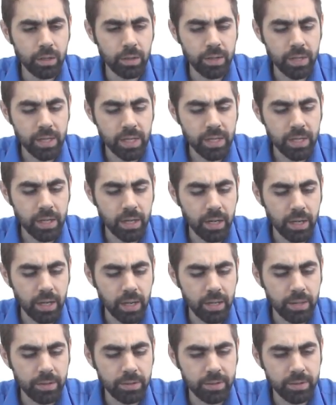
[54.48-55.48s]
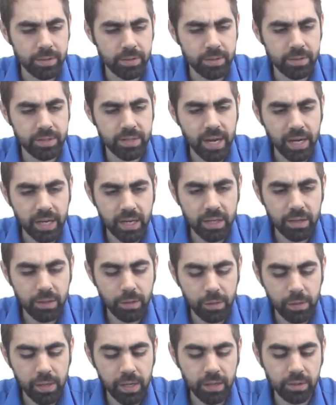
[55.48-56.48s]
The second
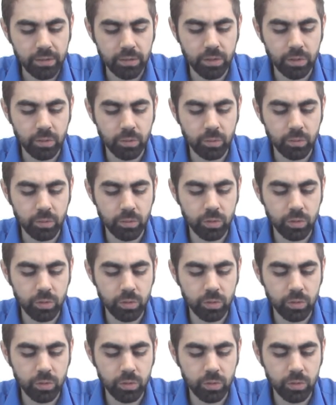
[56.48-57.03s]
thing to